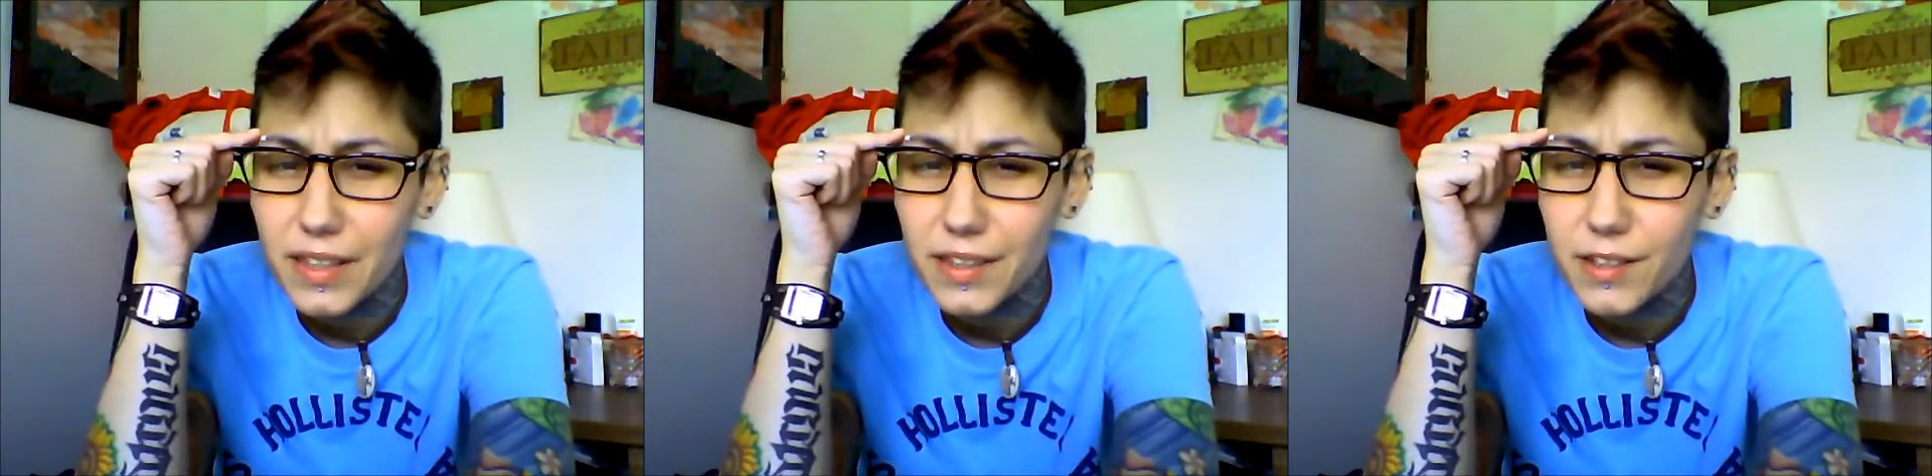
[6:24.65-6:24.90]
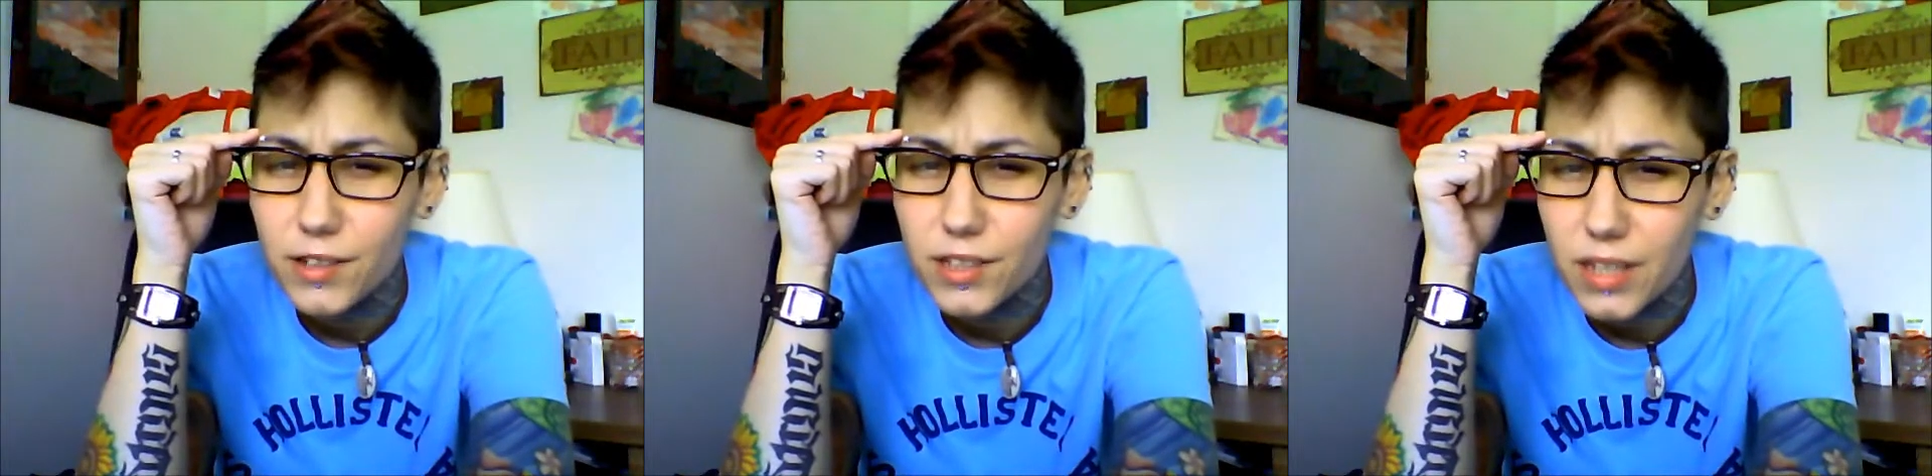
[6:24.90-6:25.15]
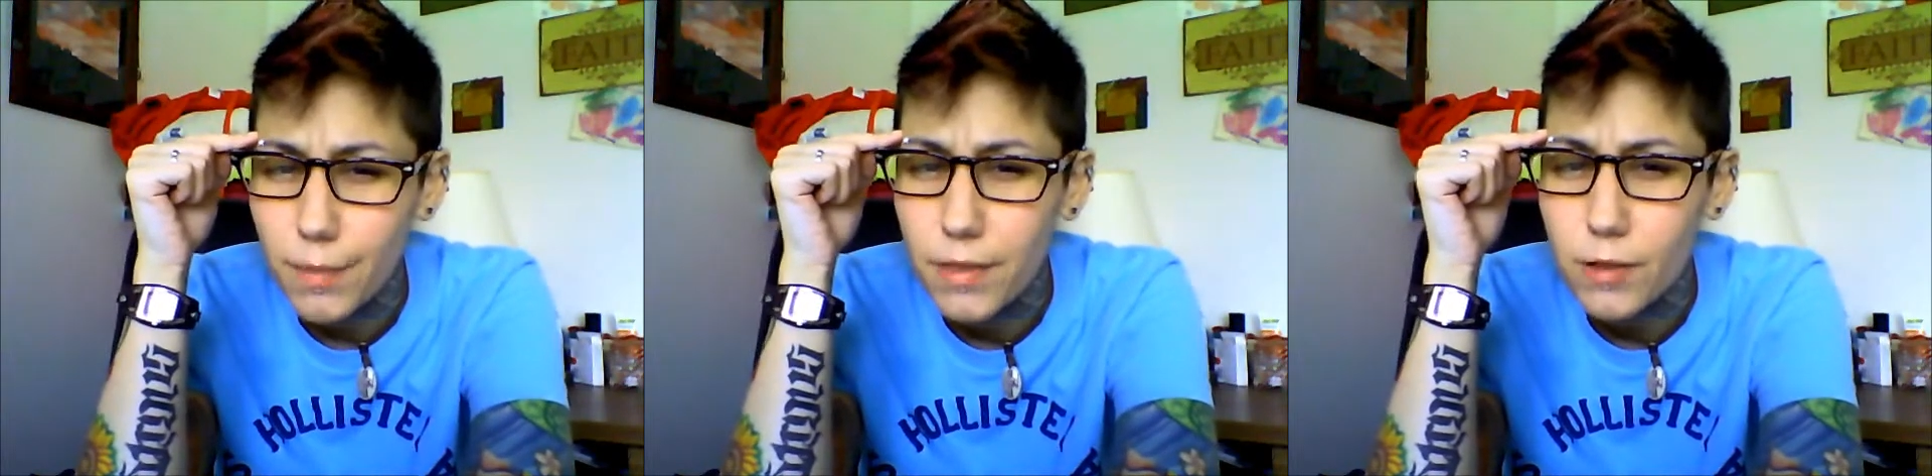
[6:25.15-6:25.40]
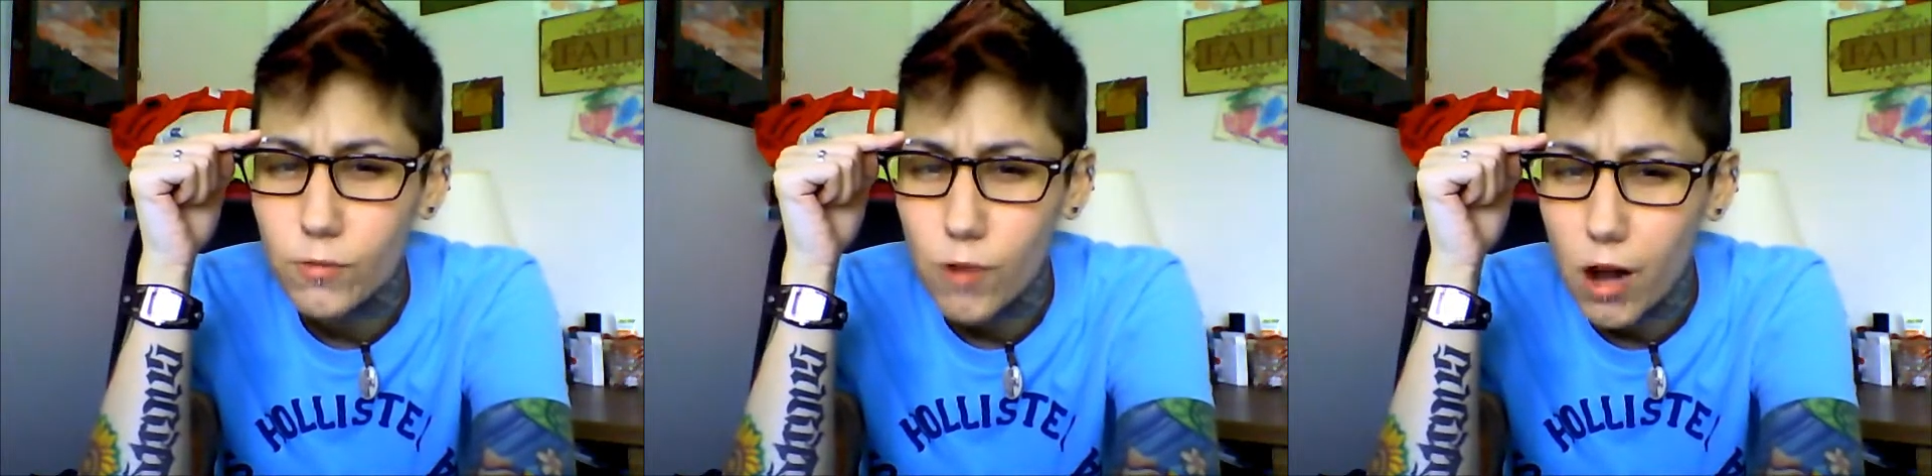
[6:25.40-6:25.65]
There's
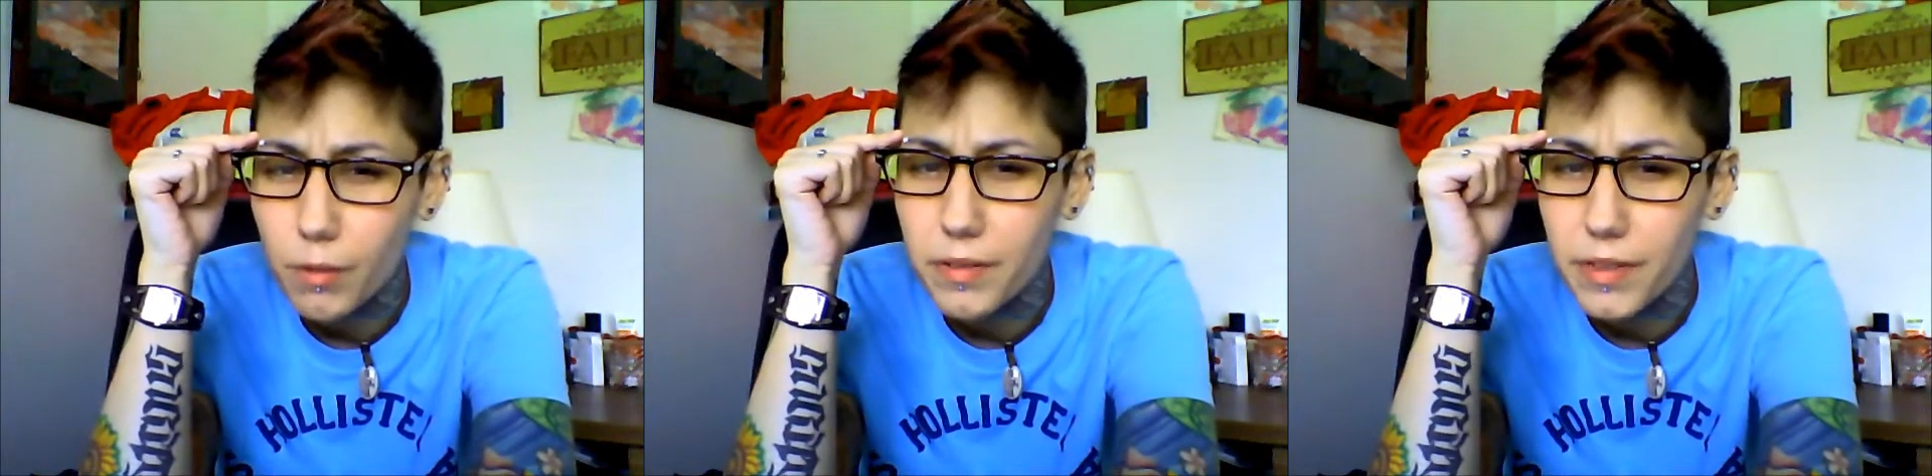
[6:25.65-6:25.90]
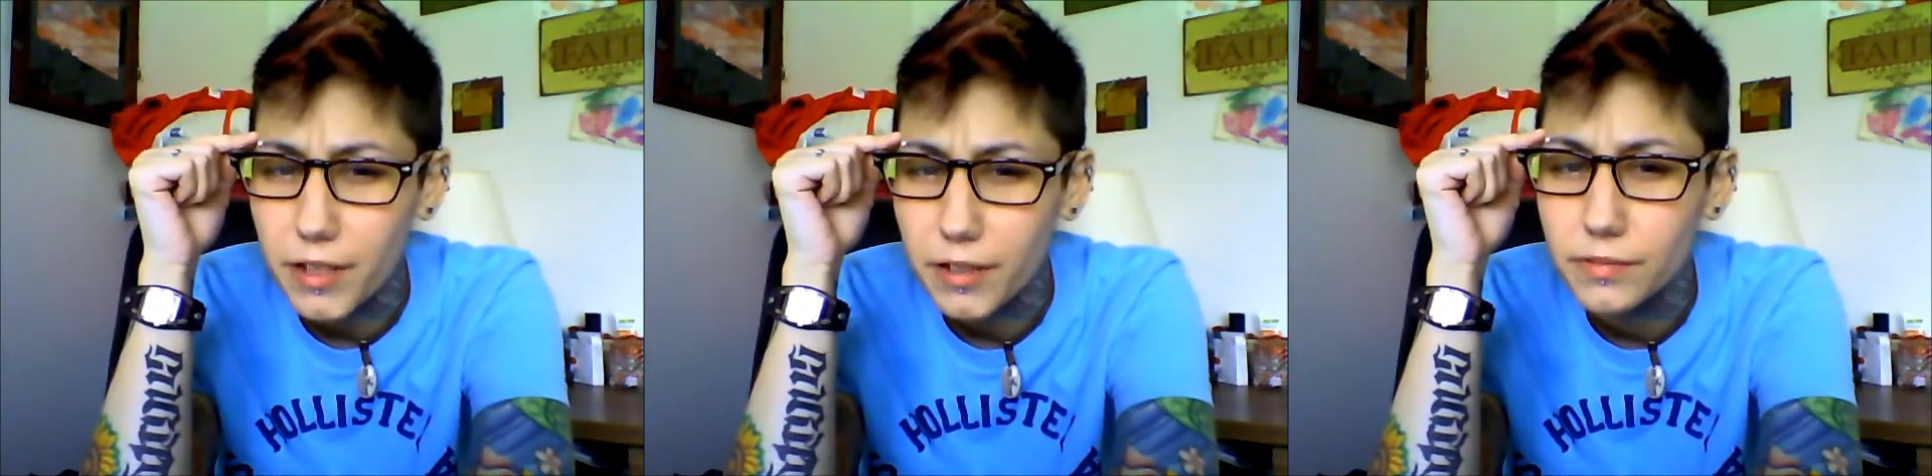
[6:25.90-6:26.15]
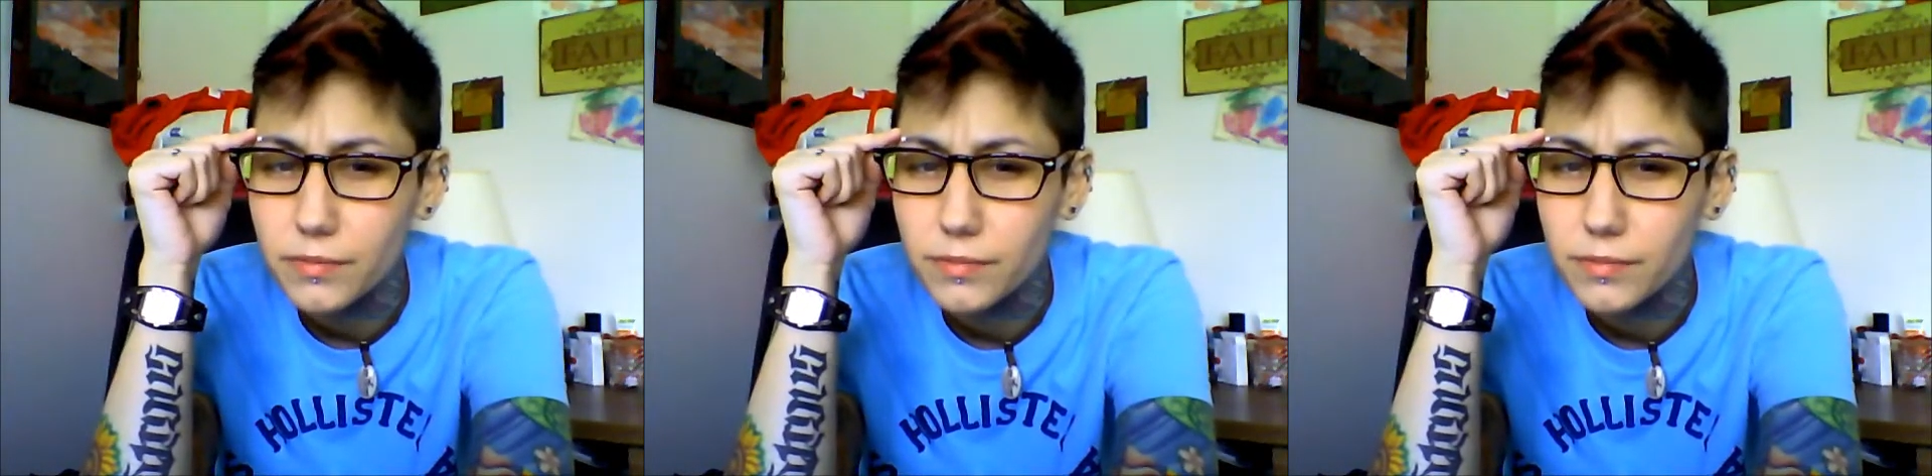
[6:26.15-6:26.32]
something wrong with you.